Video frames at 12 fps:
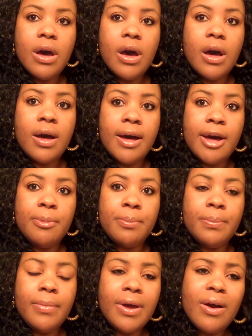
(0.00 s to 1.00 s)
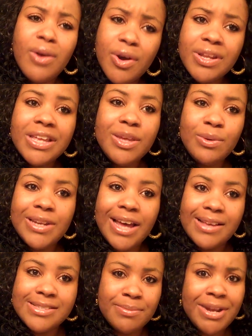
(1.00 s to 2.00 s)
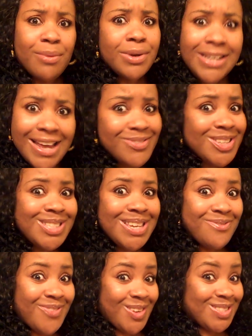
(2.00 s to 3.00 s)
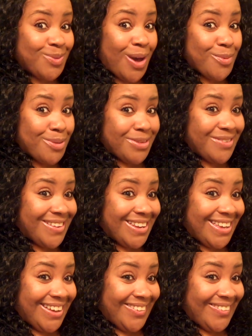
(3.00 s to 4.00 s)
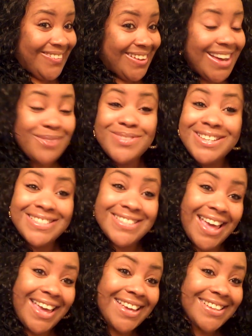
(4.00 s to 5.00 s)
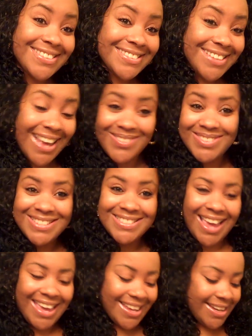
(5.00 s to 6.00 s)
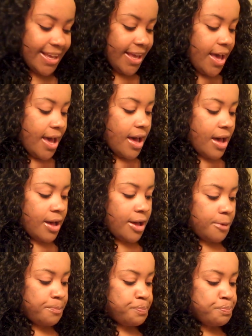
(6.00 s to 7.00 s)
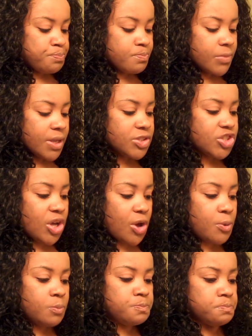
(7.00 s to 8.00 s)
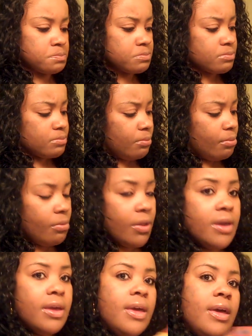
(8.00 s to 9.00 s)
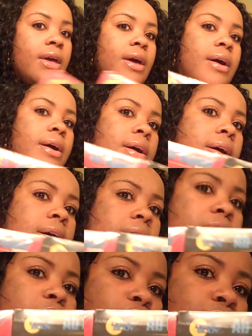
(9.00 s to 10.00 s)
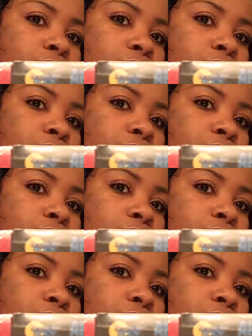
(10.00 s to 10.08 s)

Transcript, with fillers: um, are going to utilize them and i would love to see a vest sweat with me video i'm just saying i'm just saying um, so uh,